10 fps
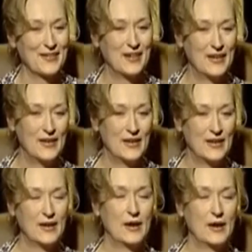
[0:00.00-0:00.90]
a
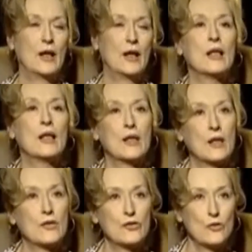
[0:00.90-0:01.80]
career that would inspire
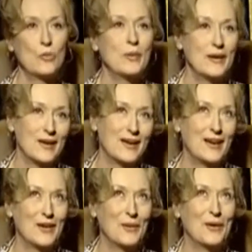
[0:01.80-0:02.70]
countless others.